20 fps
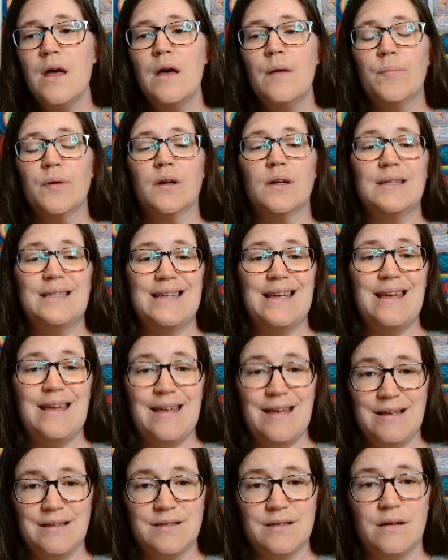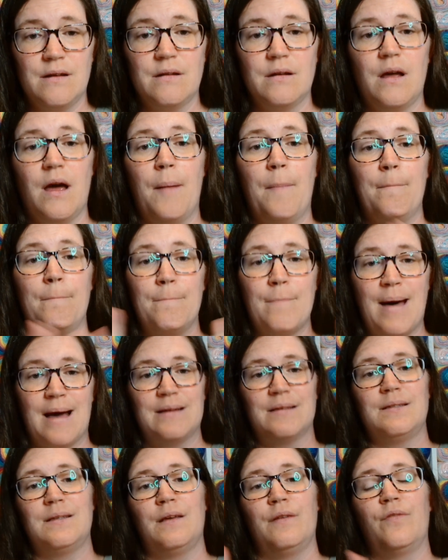because it isn't a
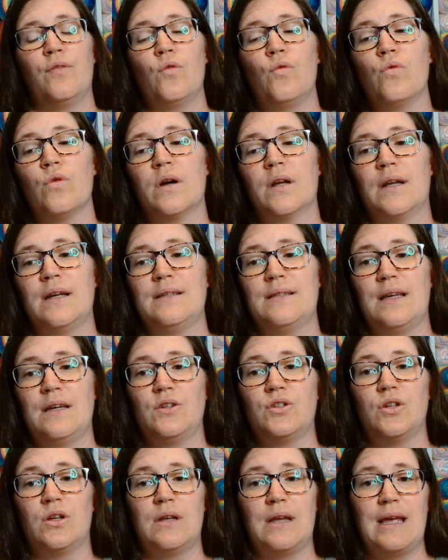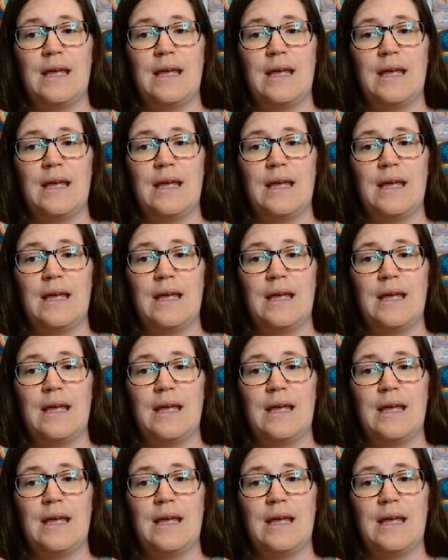massive organisation.